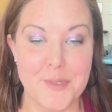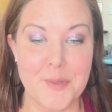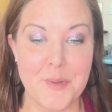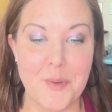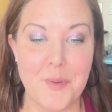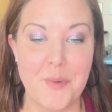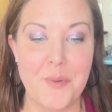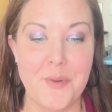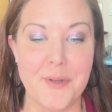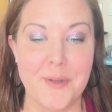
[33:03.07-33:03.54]

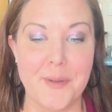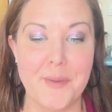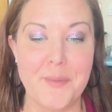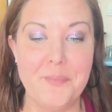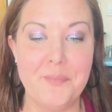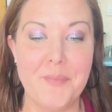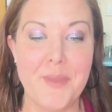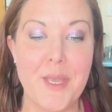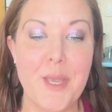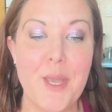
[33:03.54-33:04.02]
core.
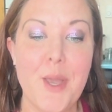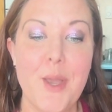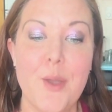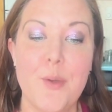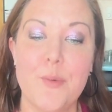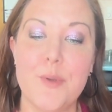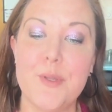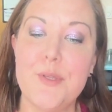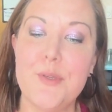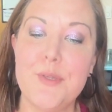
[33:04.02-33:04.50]

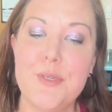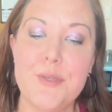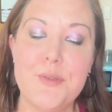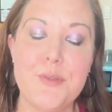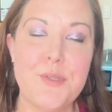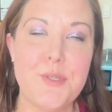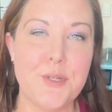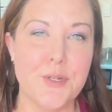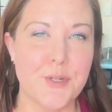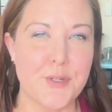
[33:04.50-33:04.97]
When you
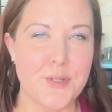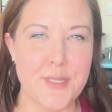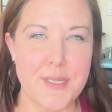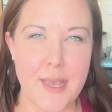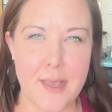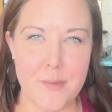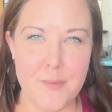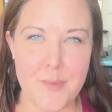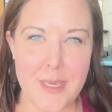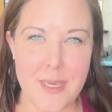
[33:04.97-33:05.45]
use your
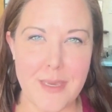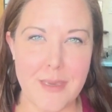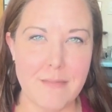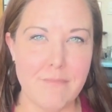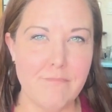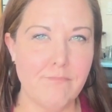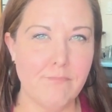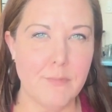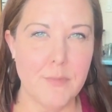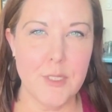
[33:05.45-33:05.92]

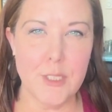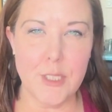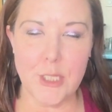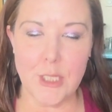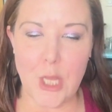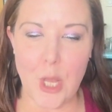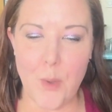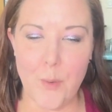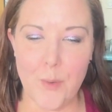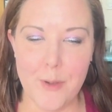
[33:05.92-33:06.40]
tummy,
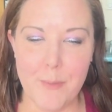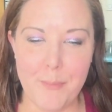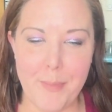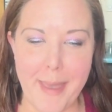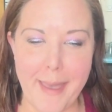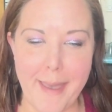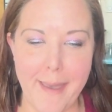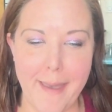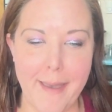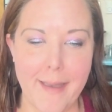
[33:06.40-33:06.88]
lower
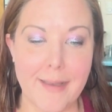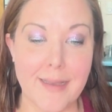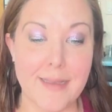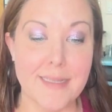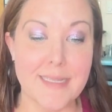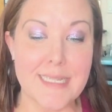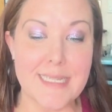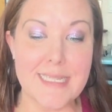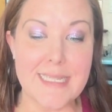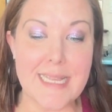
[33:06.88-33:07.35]
back,
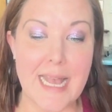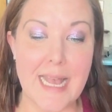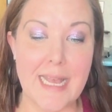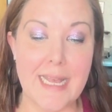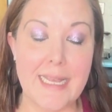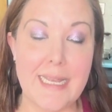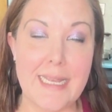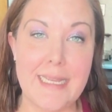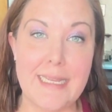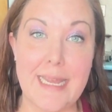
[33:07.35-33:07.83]

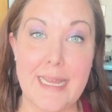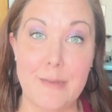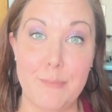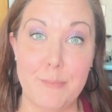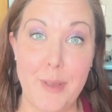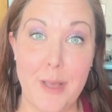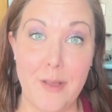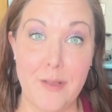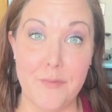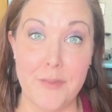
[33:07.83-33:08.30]
side, and
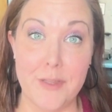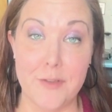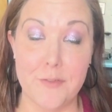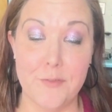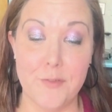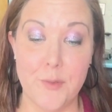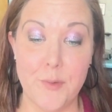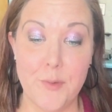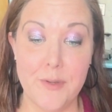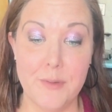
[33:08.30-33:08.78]
pelvic
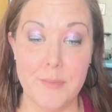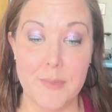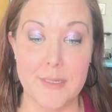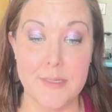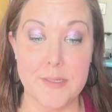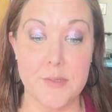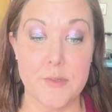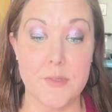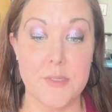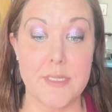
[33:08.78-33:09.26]
floor
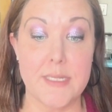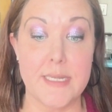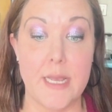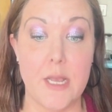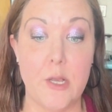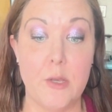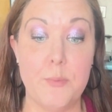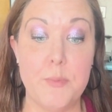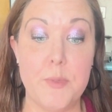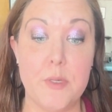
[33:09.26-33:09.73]
muscles to
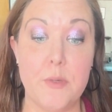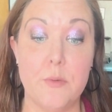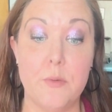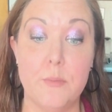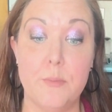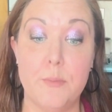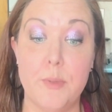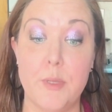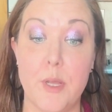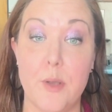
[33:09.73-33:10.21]
help you
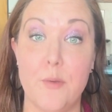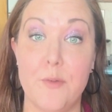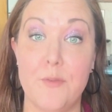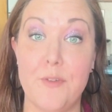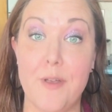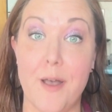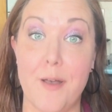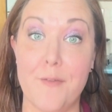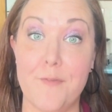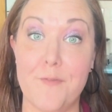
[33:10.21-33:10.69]
blow
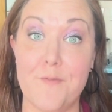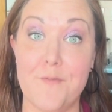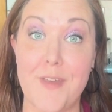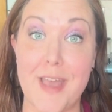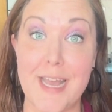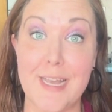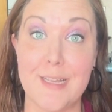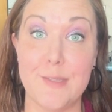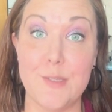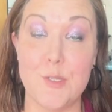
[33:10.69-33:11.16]
a
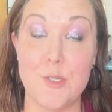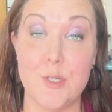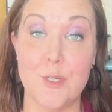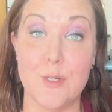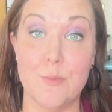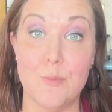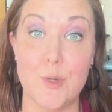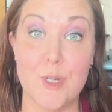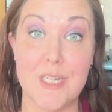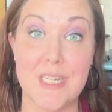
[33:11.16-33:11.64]

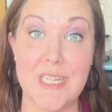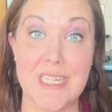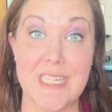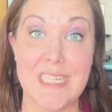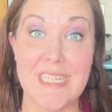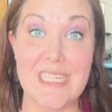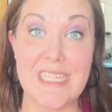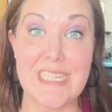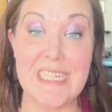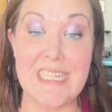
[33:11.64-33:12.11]
faster, more
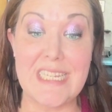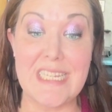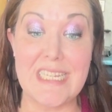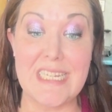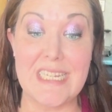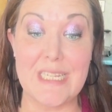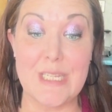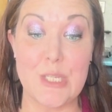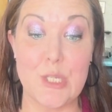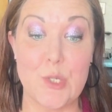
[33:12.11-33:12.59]

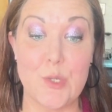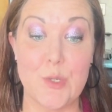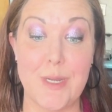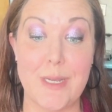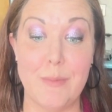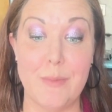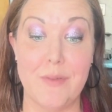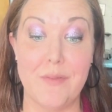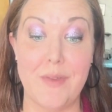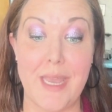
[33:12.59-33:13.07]
consistent
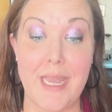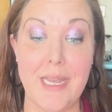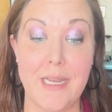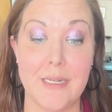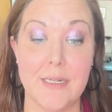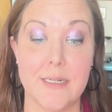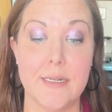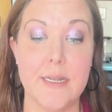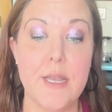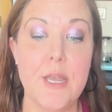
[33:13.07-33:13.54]
stream of
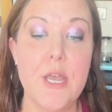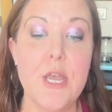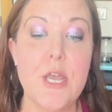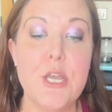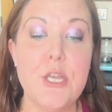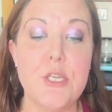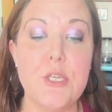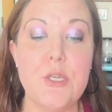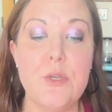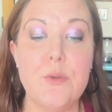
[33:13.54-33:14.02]
air,
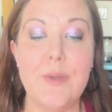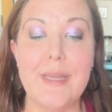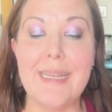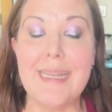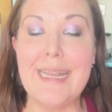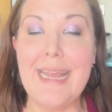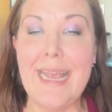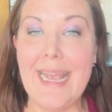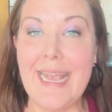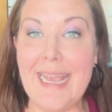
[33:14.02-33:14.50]
you
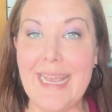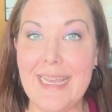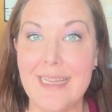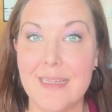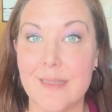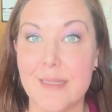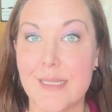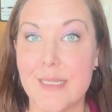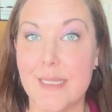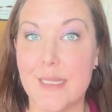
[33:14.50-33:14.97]

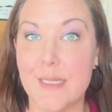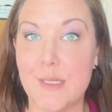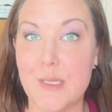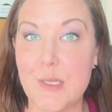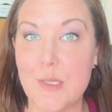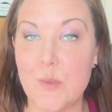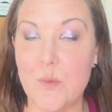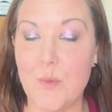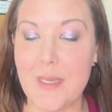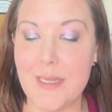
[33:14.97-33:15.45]
enhance the
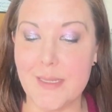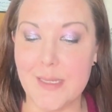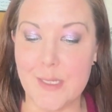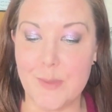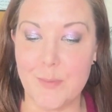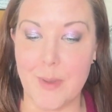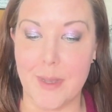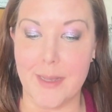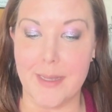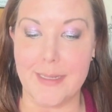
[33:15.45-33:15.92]
sweet
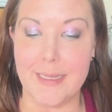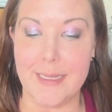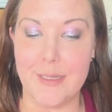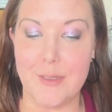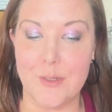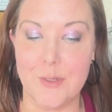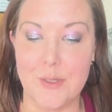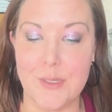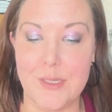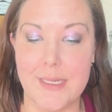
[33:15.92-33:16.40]
spot in
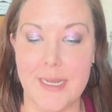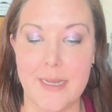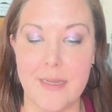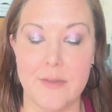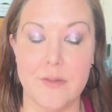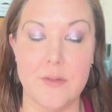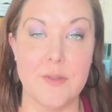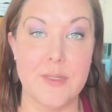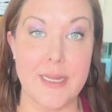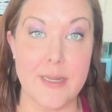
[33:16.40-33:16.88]
your
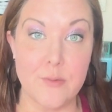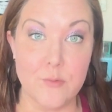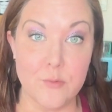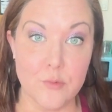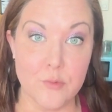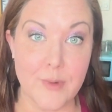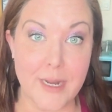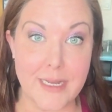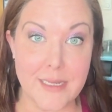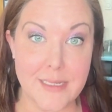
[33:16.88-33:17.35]
sound and
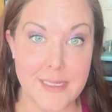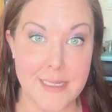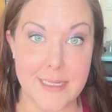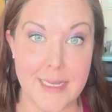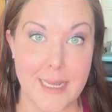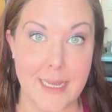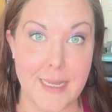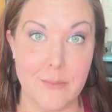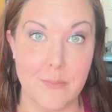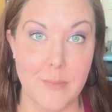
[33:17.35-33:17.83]

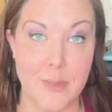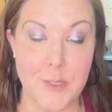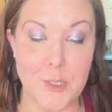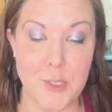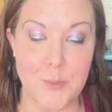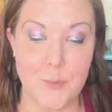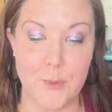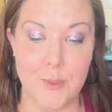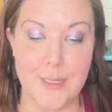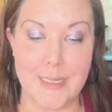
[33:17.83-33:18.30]
resonate
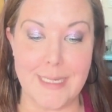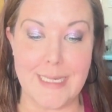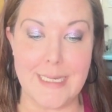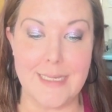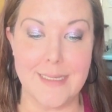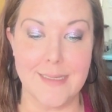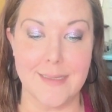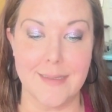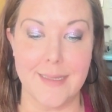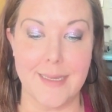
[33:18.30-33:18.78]
much more
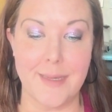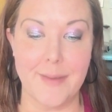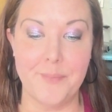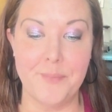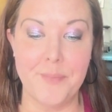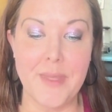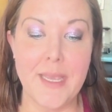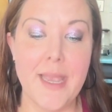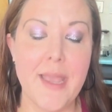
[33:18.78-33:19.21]
easily.